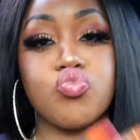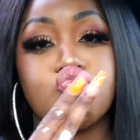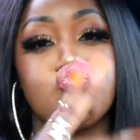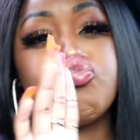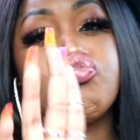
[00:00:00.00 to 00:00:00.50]

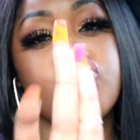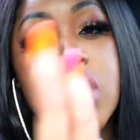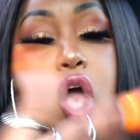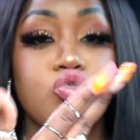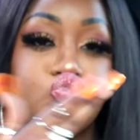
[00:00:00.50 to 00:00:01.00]
Mm,
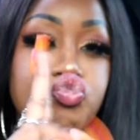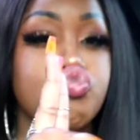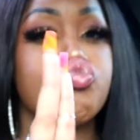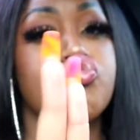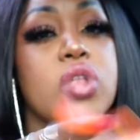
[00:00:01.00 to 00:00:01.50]

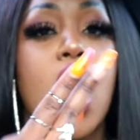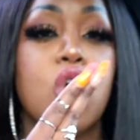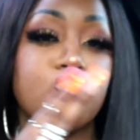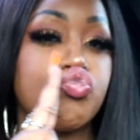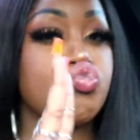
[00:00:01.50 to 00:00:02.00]
mm,
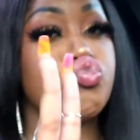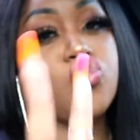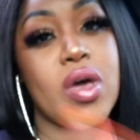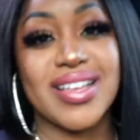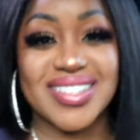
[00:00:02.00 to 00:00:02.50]
mm.